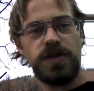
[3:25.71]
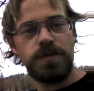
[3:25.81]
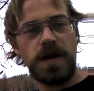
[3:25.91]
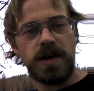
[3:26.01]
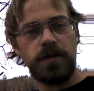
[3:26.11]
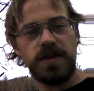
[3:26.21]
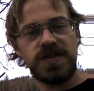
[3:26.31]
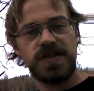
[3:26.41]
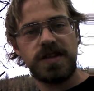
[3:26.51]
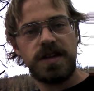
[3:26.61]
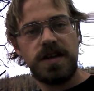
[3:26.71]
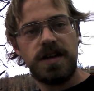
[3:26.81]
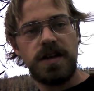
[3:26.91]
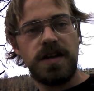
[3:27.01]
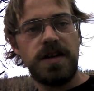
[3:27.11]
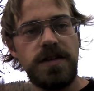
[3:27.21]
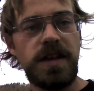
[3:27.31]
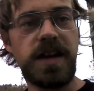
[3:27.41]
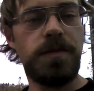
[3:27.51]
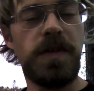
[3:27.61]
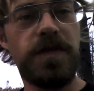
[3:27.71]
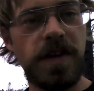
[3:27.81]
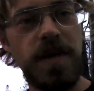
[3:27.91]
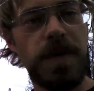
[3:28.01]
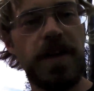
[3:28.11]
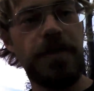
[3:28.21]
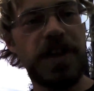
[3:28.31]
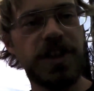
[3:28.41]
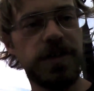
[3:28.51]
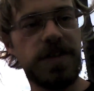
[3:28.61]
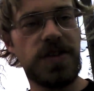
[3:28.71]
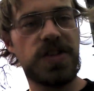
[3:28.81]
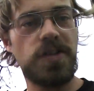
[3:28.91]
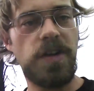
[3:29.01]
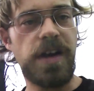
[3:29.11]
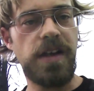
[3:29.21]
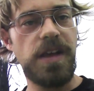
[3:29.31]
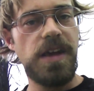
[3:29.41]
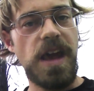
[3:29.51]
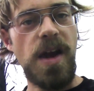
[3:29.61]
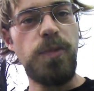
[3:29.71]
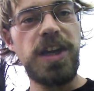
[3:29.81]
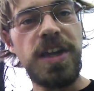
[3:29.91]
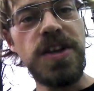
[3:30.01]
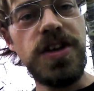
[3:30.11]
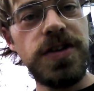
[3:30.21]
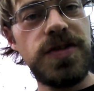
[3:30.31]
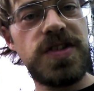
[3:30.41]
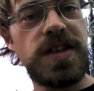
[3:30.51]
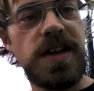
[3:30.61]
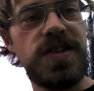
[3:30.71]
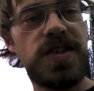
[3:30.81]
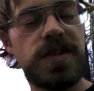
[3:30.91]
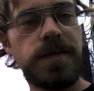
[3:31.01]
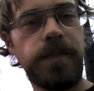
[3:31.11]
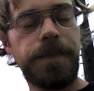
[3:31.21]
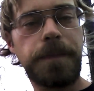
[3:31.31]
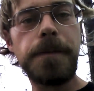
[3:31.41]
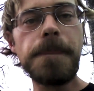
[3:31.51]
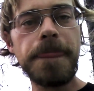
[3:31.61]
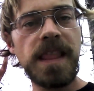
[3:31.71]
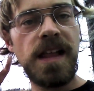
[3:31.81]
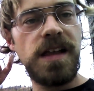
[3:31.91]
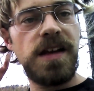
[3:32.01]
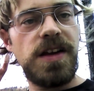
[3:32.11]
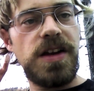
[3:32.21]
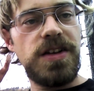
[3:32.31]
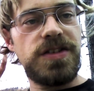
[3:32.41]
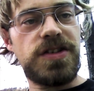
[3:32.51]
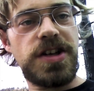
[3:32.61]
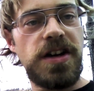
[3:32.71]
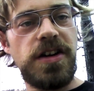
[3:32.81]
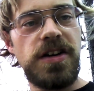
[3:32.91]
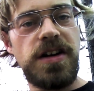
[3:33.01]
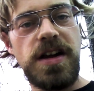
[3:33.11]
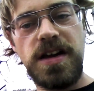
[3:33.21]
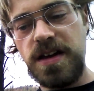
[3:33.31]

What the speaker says: with minerals that can be very beneficial to the soil, and we can use this to turn